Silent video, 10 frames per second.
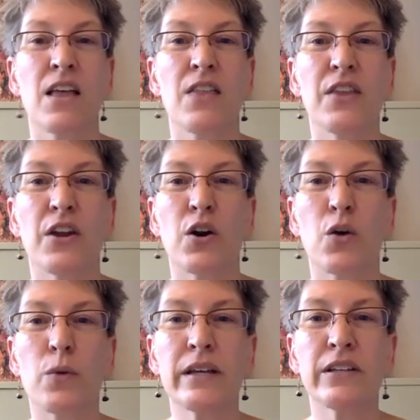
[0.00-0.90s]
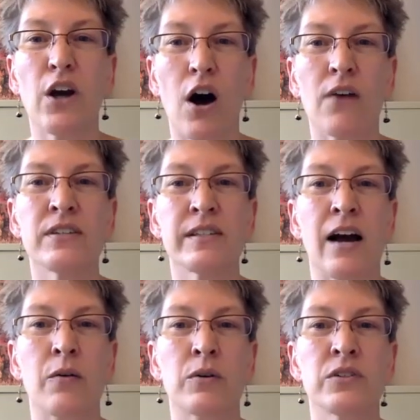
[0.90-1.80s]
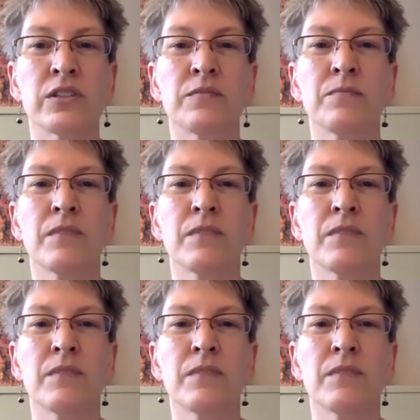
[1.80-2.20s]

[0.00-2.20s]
Their weekly office hours